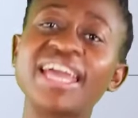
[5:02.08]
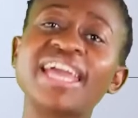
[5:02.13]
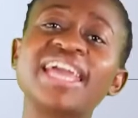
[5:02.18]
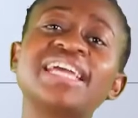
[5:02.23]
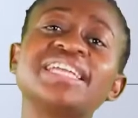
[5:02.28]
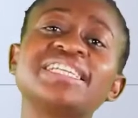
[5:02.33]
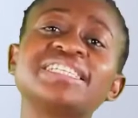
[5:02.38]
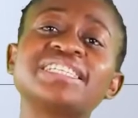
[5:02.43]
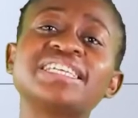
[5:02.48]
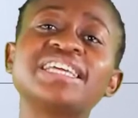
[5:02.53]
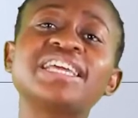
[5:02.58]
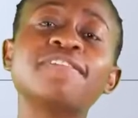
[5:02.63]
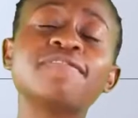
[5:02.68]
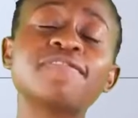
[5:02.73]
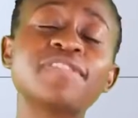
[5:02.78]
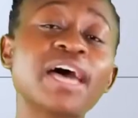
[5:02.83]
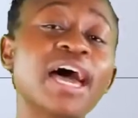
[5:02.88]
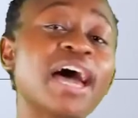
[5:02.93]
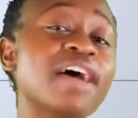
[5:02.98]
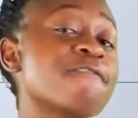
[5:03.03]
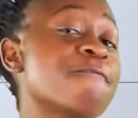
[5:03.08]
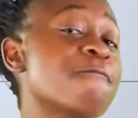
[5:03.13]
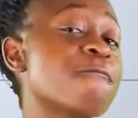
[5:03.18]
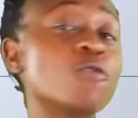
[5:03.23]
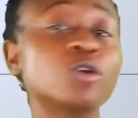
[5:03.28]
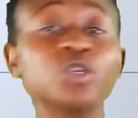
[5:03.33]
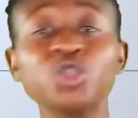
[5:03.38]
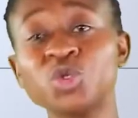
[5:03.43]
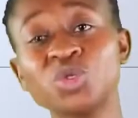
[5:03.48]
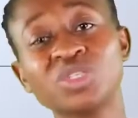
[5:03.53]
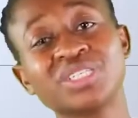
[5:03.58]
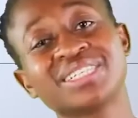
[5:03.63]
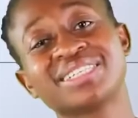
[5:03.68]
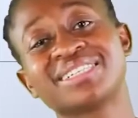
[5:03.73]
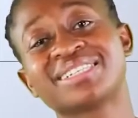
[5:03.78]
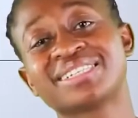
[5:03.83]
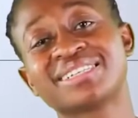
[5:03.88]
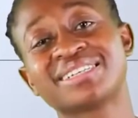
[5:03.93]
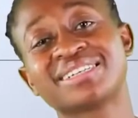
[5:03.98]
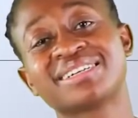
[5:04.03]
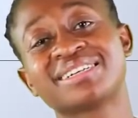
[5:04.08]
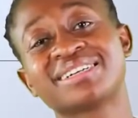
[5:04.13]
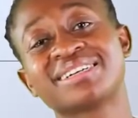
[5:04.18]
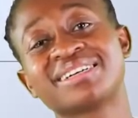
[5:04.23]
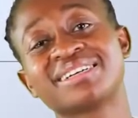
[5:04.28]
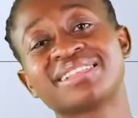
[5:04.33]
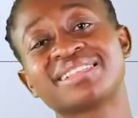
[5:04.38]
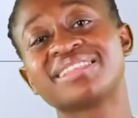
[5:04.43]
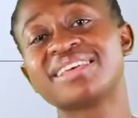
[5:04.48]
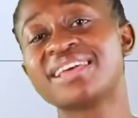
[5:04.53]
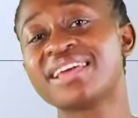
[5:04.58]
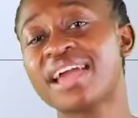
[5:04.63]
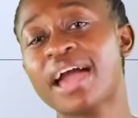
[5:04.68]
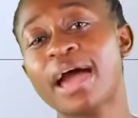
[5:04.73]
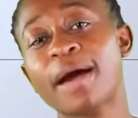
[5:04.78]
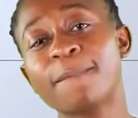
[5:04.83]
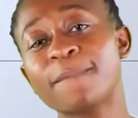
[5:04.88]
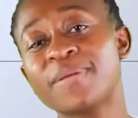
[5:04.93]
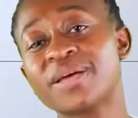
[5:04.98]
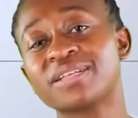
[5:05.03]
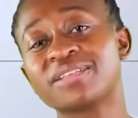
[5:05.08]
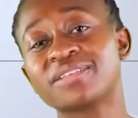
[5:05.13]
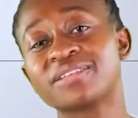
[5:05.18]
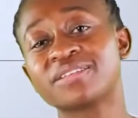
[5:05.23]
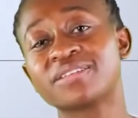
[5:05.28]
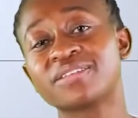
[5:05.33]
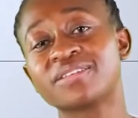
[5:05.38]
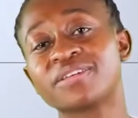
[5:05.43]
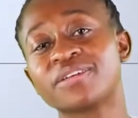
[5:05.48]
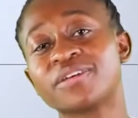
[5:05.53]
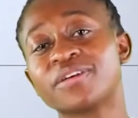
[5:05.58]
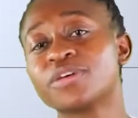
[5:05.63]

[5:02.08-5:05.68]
And if the unfortunate thing happens,